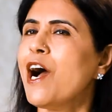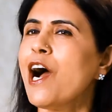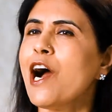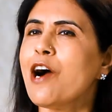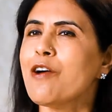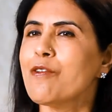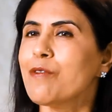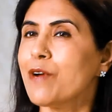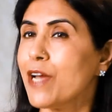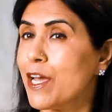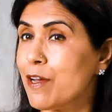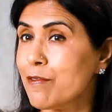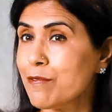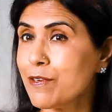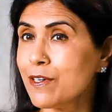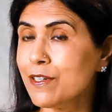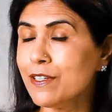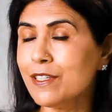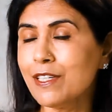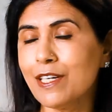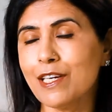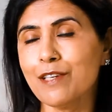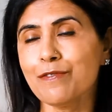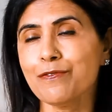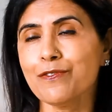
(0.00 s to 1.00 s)

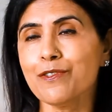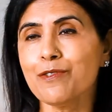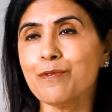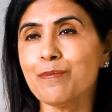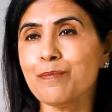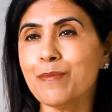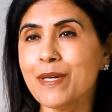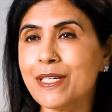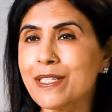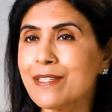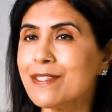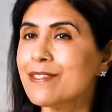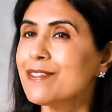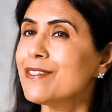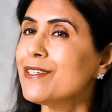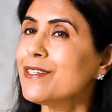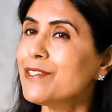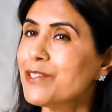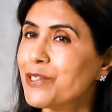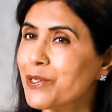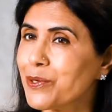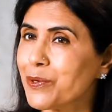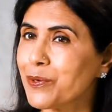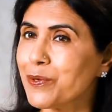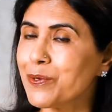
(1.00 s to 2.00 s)
However, if you miss the
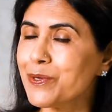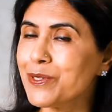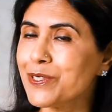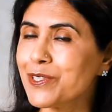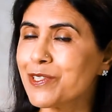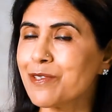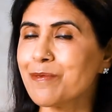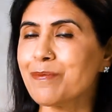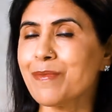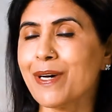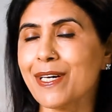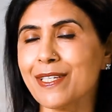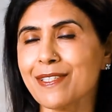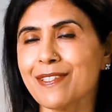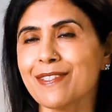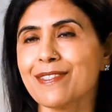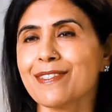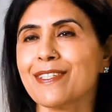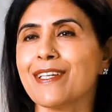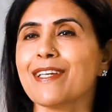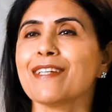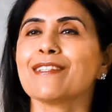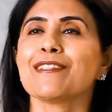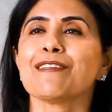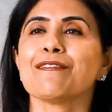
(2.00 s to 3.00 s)
dose, you
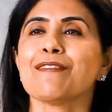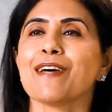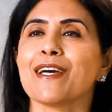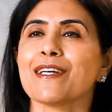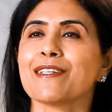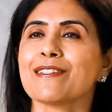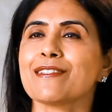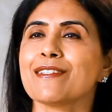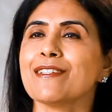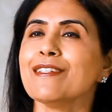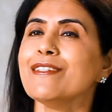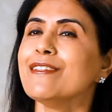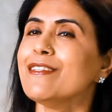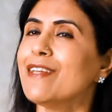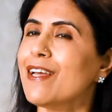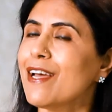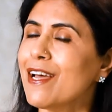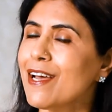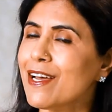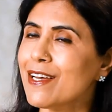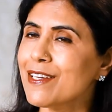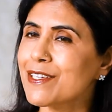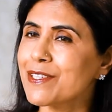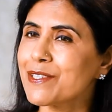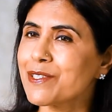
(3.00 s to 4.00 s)
must take the vaccine
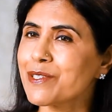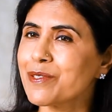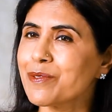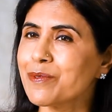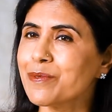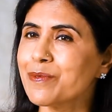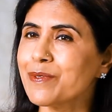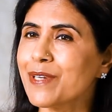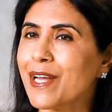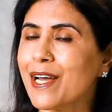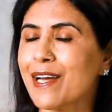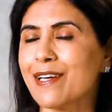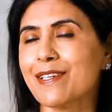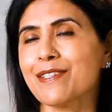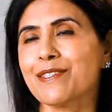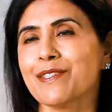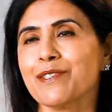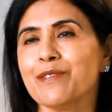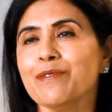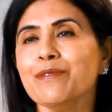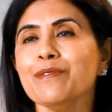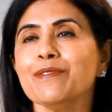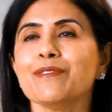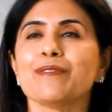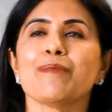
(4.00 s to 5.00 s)
as soon as
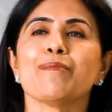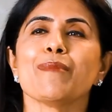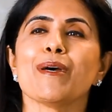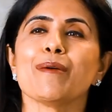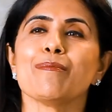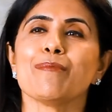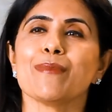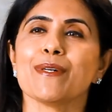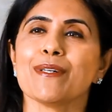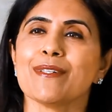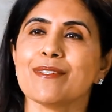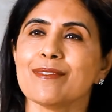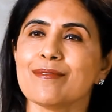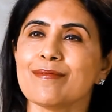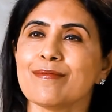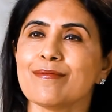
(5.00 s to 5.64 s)
you remember.